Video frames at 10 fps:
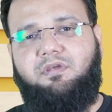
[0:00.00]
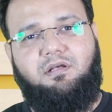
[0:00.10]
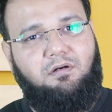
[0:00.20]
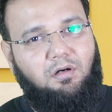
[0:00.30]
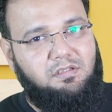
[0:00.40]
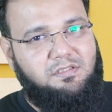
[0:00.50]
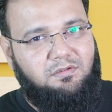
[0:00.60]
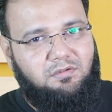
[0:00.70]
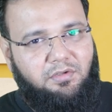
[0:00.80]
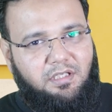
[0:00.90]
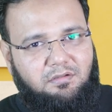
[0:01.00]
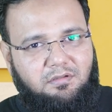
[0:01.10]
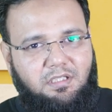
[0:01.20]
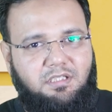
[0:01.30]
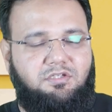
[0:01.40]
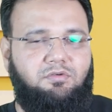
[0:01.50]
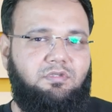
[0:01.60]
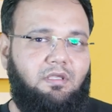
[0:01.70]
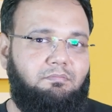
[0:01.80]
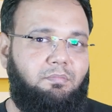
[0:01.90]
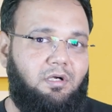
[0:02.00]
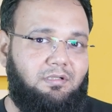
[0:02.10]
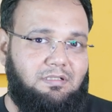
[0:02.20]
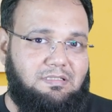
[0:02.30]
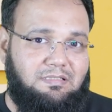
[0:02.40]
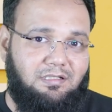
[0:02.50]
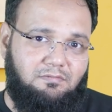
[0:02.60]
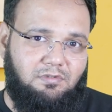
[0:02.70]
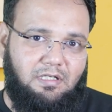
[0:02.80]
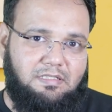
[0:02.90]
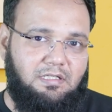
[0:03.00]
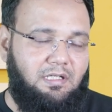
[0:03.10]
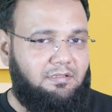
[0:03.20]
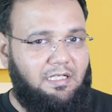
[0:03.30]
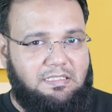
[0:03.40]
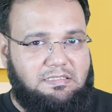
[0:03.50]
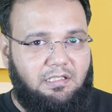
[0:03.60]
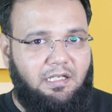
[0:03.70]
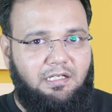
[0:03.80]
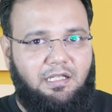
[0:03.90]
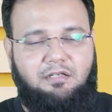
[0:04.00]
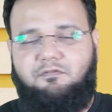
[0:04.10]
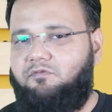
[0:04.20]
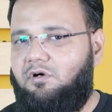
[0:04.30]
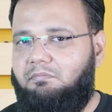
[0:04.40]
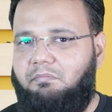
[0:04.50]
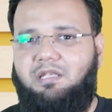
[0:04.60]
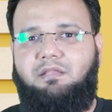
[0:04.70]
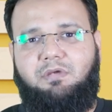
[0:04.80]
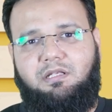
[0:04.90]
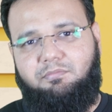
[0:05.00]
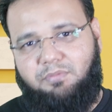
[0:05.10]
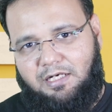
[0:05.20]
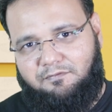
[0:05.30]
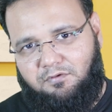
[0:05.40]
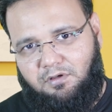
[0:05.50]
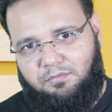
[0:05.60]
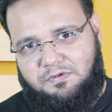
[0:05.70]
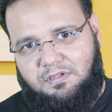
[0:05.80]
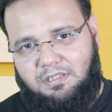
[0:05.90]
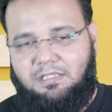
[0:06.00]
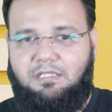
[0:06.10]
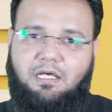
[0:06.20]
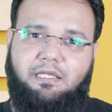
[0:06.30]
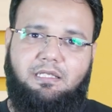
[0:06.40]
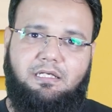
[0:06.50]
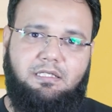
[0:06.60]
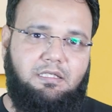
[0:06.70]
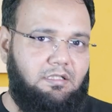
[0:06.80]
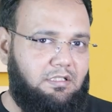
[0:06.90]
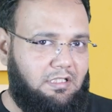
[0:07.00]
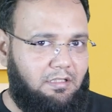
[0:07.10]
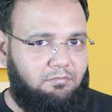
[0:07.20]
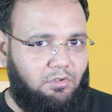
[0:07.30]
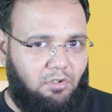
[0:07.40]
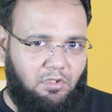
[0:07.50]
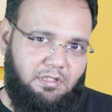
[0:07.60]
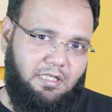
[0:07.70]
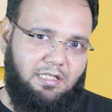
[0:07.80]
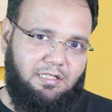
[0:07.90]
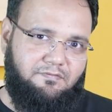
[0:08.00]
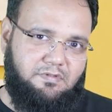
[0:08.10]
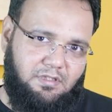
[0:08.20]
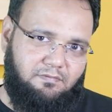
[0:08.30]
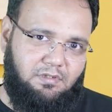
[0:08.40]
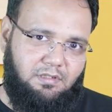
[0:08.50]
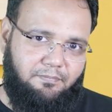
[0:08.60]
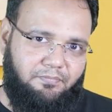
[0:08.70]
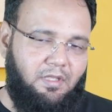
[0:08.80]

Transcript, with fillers: we are also going to teach you the important servers that is needed for many, many platforms like Yum or DNF server,